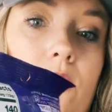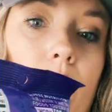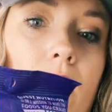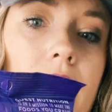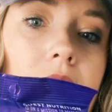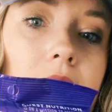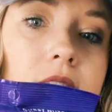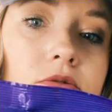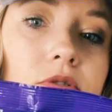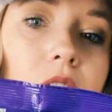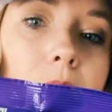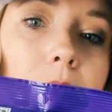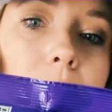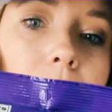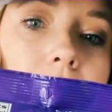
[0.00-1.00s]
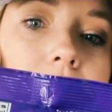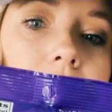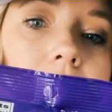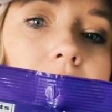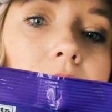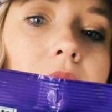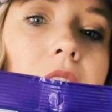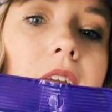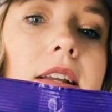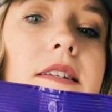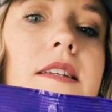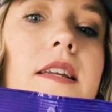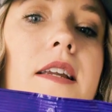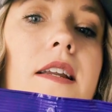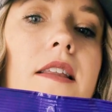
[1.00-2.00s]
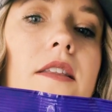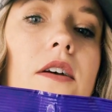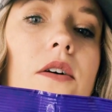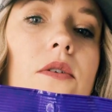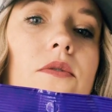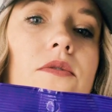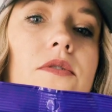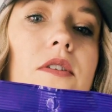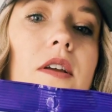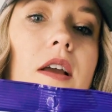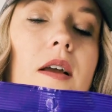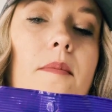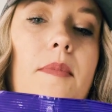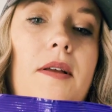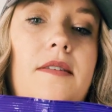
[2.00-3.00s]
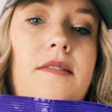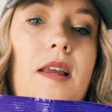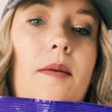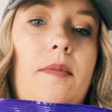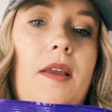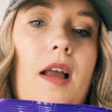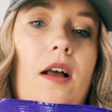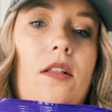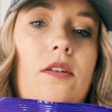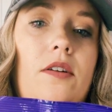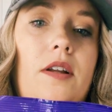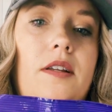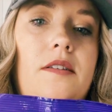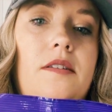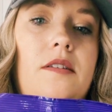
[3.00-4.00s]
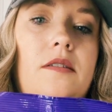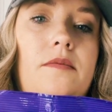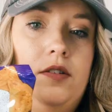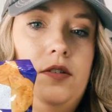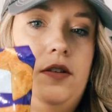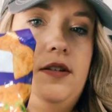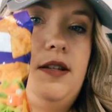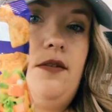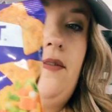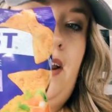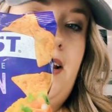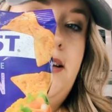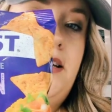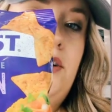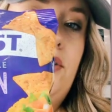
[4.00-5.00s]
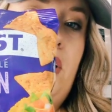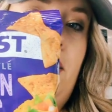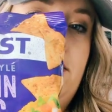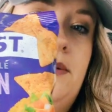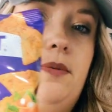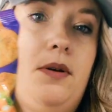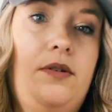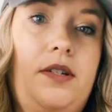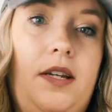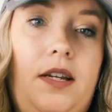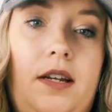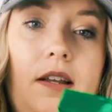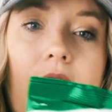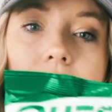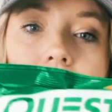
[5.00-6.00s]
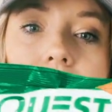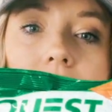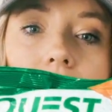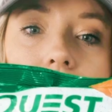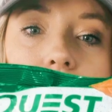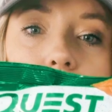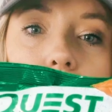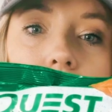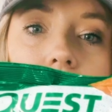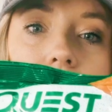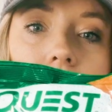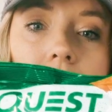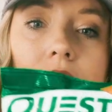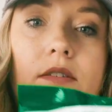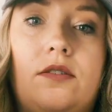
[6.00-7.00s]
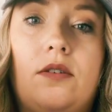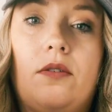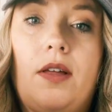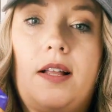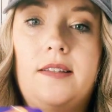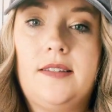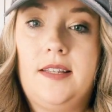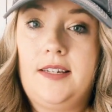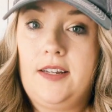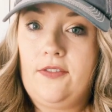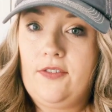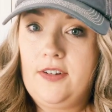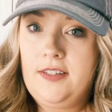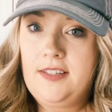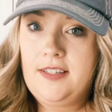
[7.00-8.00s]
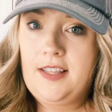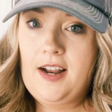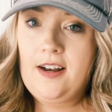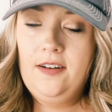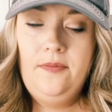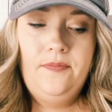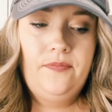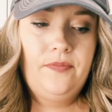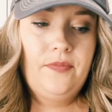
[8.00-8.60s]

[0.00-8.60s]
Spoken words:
1 less gram of protein, so 19 in those, but same calories. So these have 19 grams of protein, these have 20. So that's the difference there.